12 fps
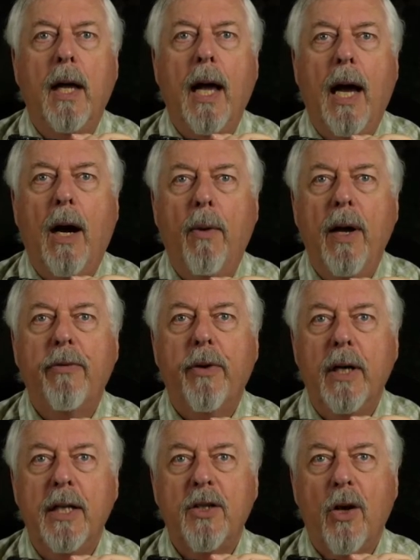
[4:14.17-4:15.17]
However,
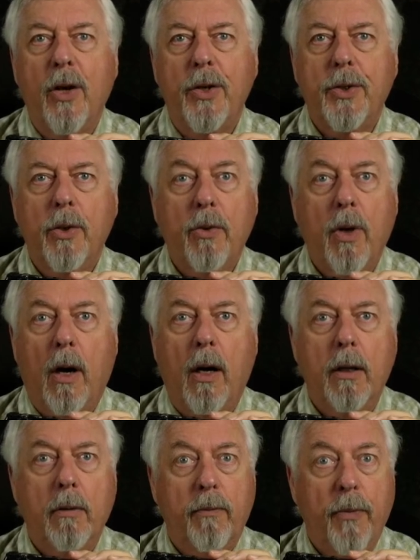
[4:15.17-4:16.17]
it's also
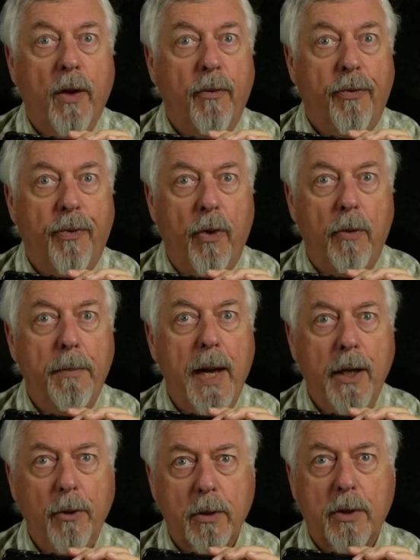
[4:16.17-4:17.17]
got full
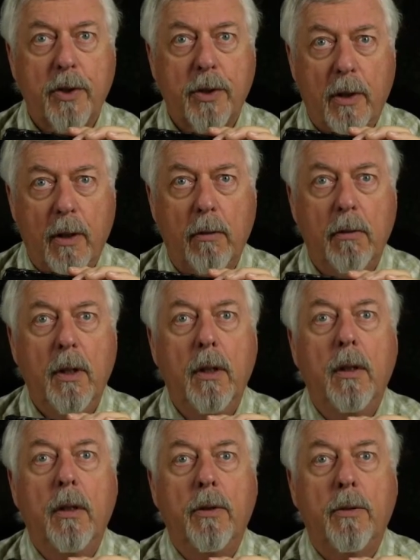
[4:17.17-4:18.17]
manual control.
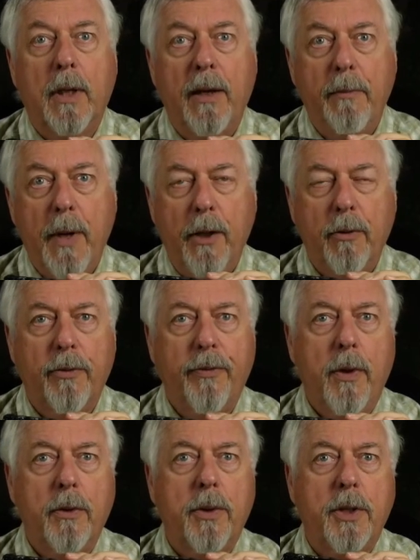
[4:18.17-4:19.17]
You can have manual
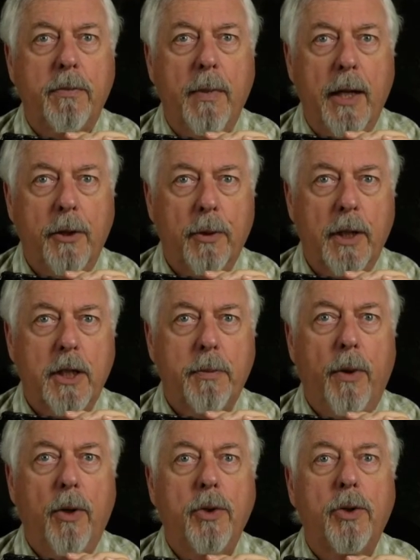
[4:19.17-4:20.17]
focus, manual
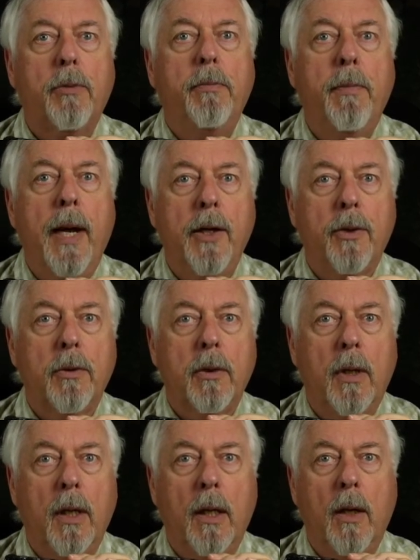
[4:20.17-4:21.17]
exposure, manual
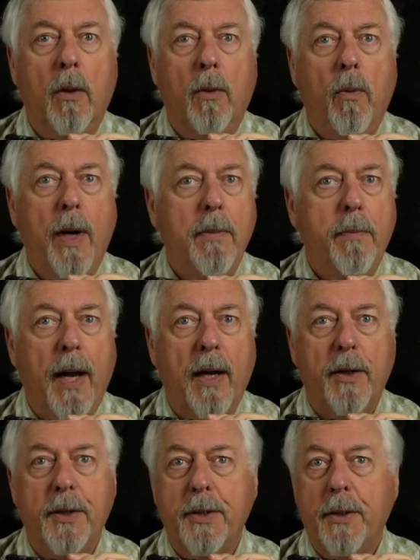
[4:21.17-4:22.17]
white
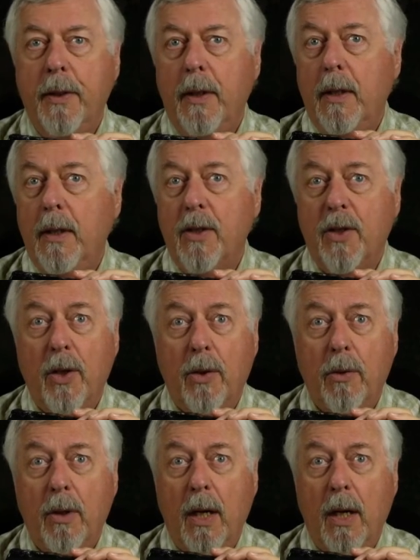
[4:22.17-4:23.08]
balance, so